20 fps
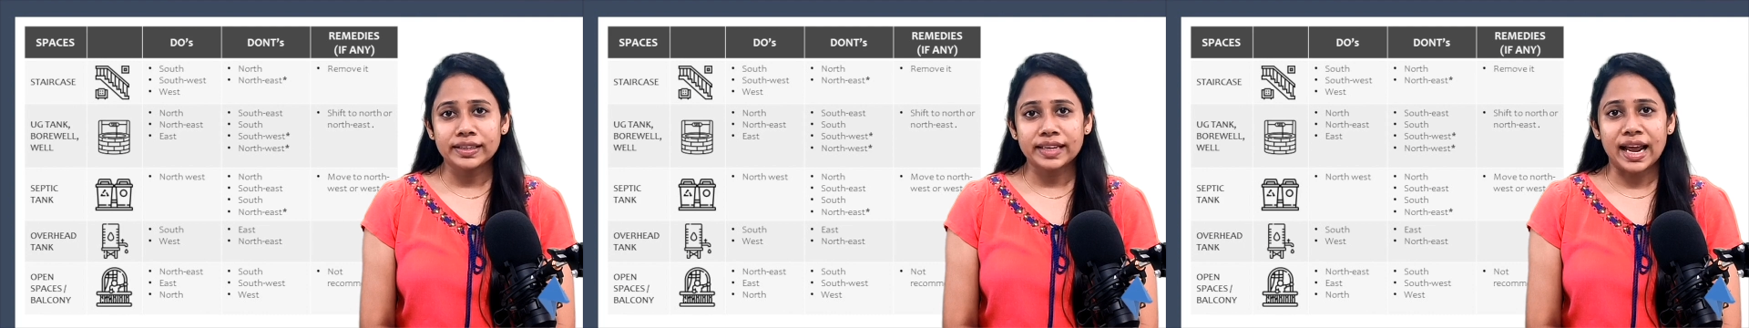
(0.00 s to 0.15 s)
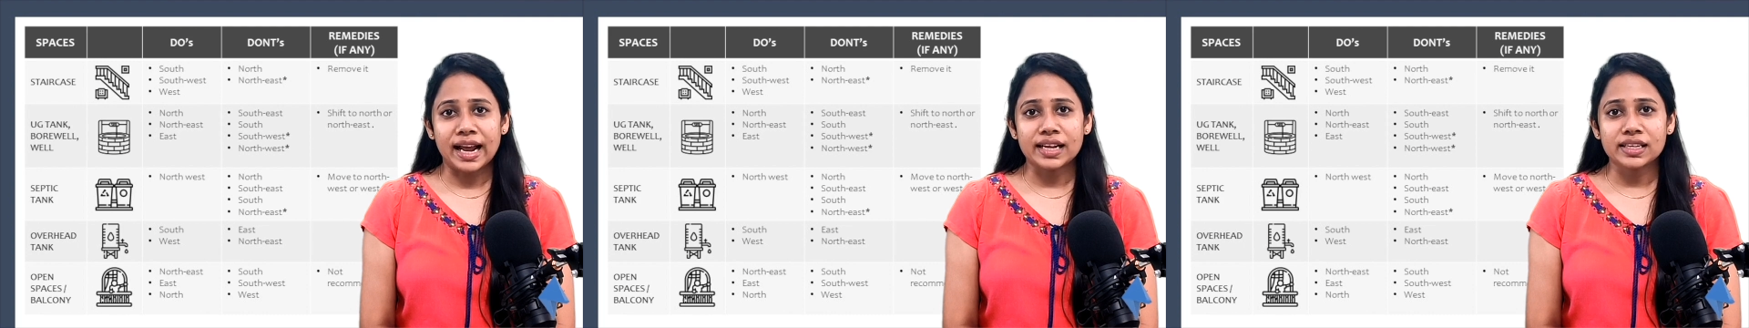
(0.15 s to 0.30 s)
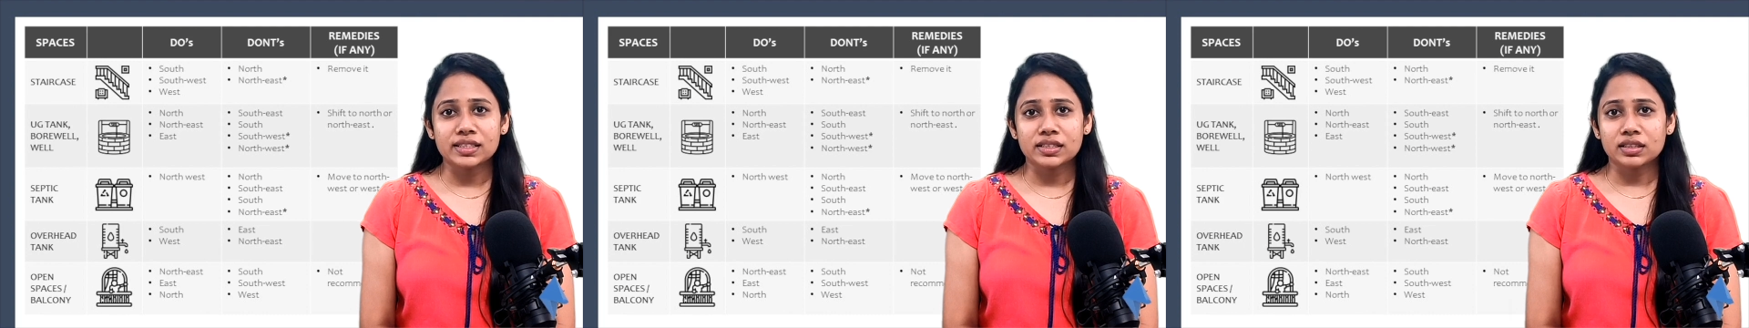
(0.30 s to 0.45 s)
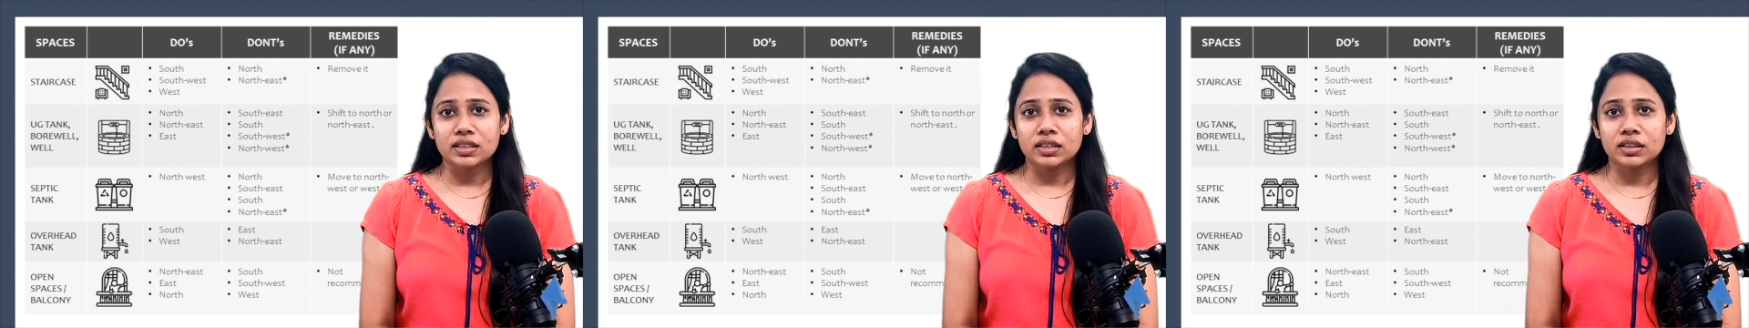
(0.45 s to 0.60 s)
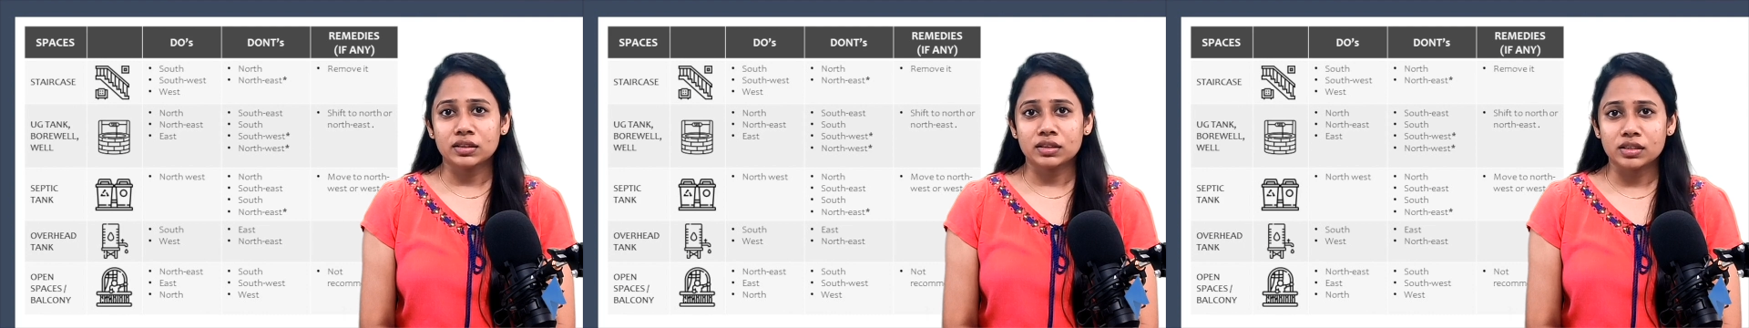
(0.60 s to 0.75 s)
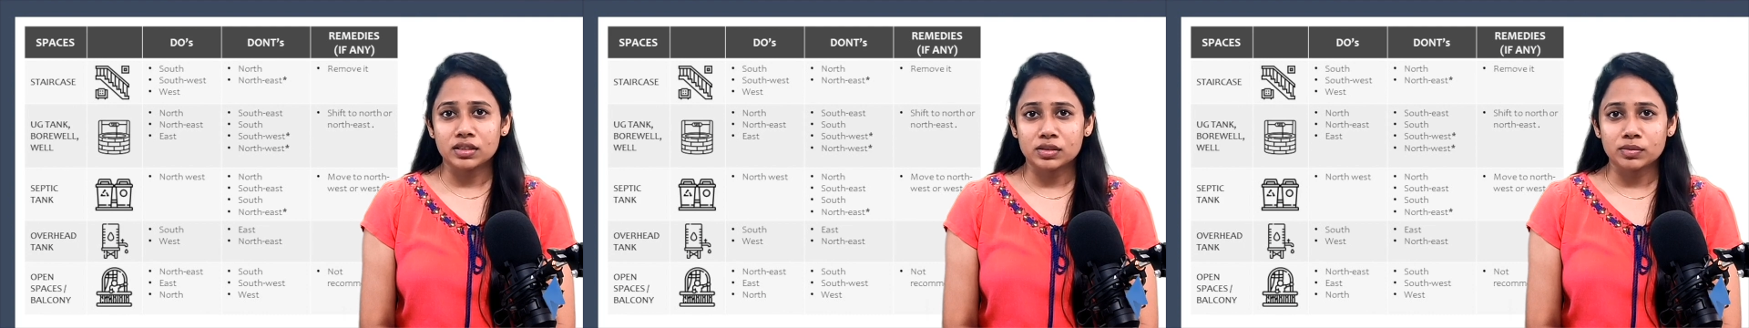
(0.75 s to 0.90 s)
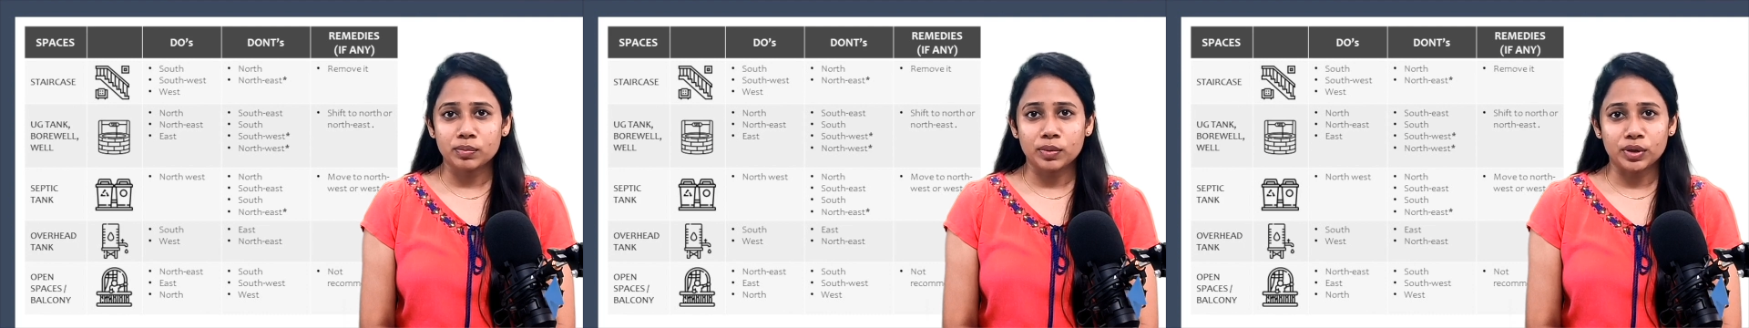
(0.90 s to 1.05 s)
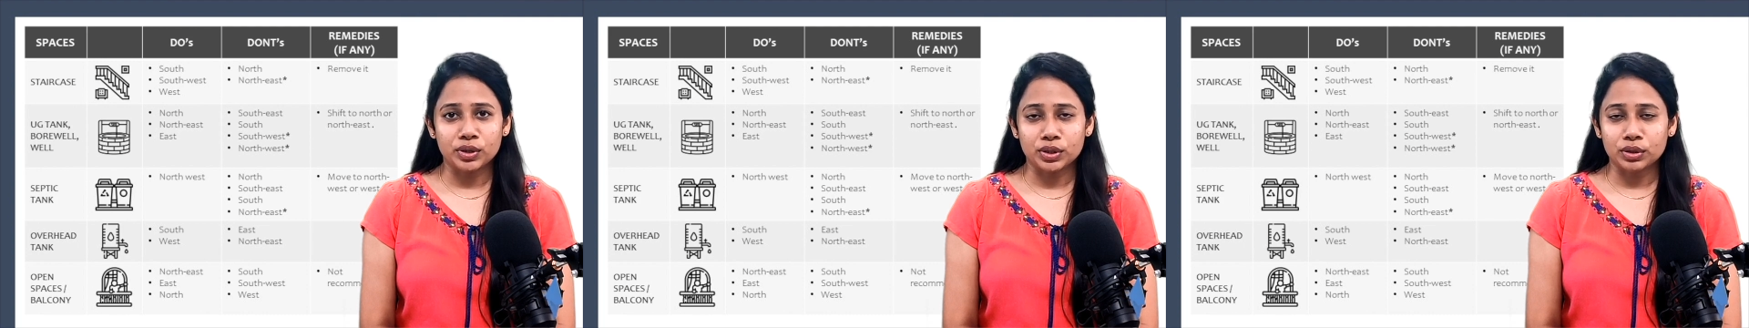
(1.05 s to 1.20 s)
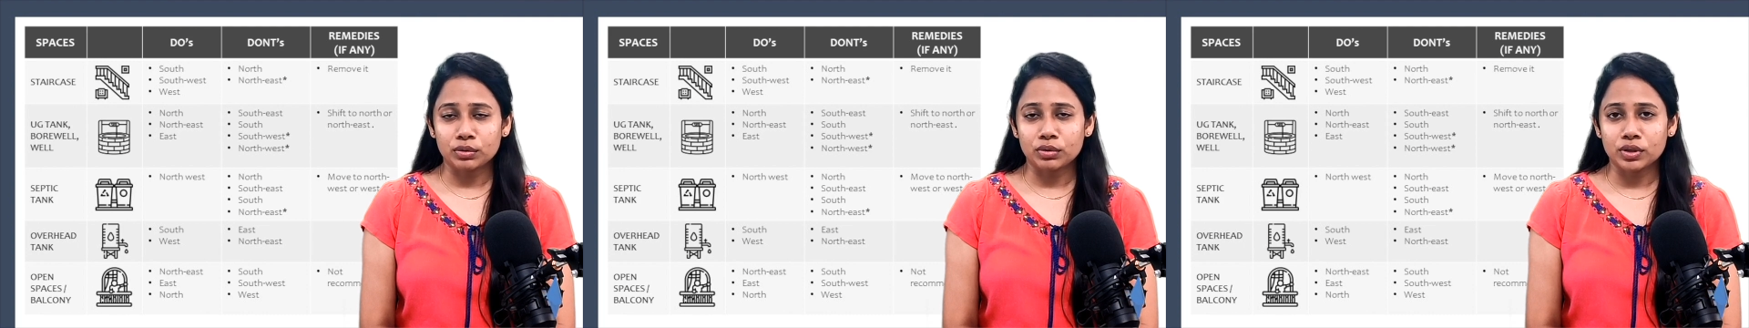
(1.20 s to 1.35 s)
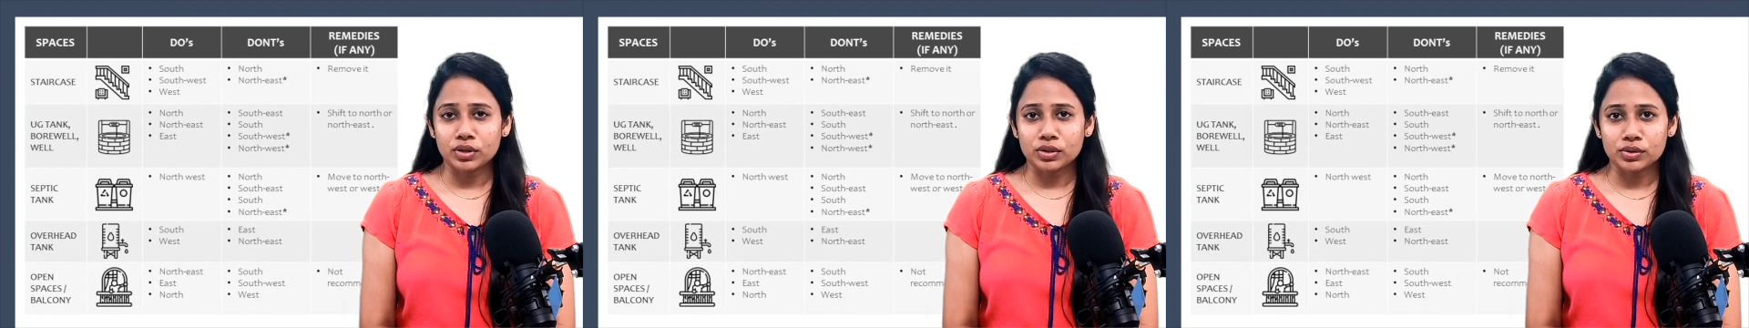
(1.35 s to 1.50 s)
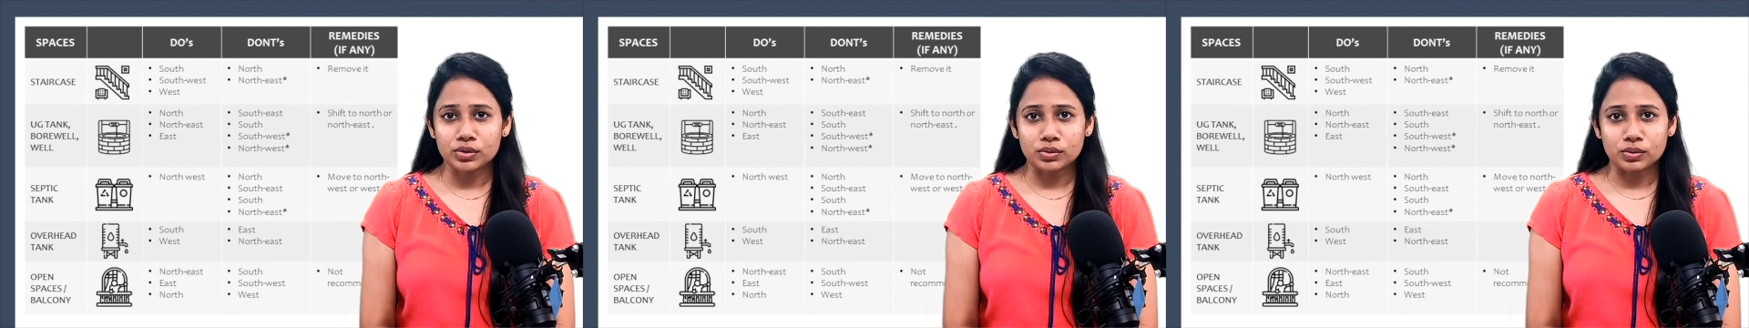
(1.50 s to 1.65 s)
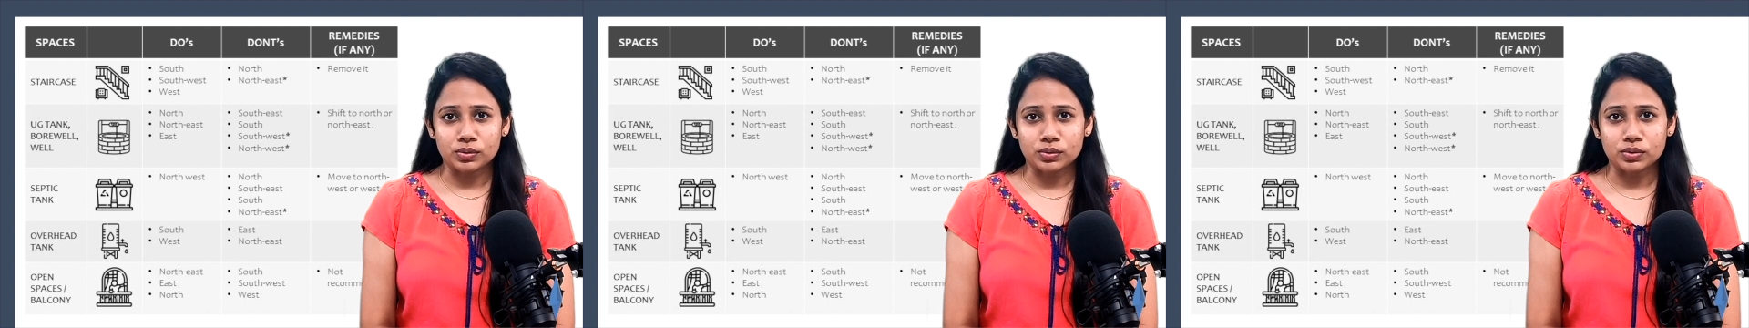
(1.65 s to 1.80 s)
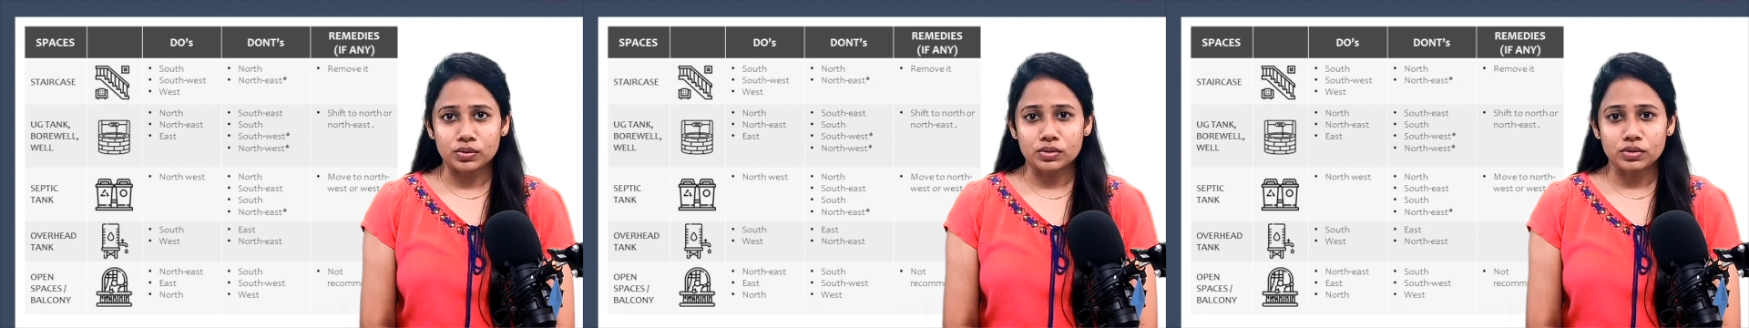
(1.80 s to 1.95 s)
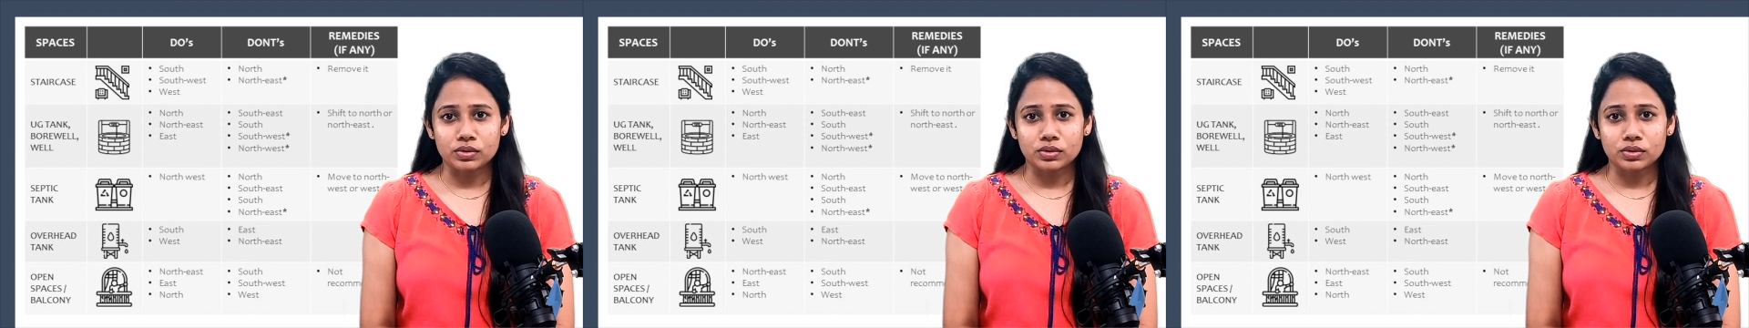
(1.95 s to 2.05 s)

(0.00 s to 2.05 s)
tanks in these particular zones.